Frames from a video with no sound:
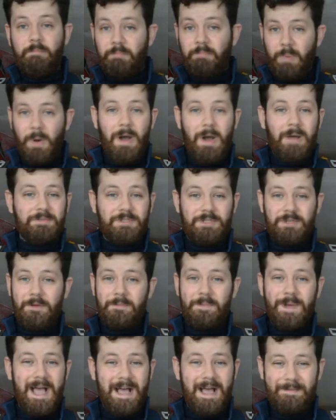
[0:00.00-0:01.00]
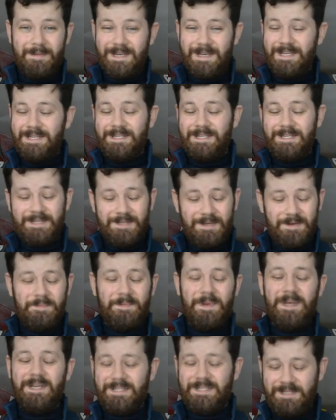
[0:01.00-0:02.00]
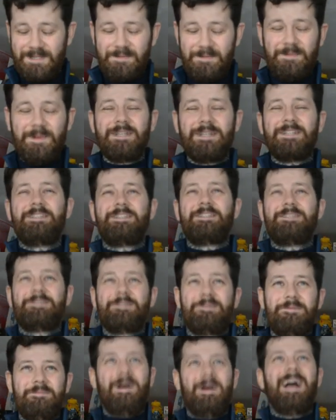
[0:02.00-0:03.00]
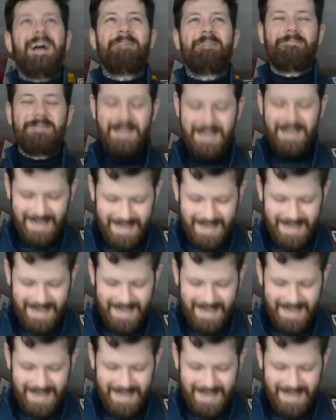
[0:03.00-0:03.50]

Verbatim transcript: But I'm super happy, super, super, super happy.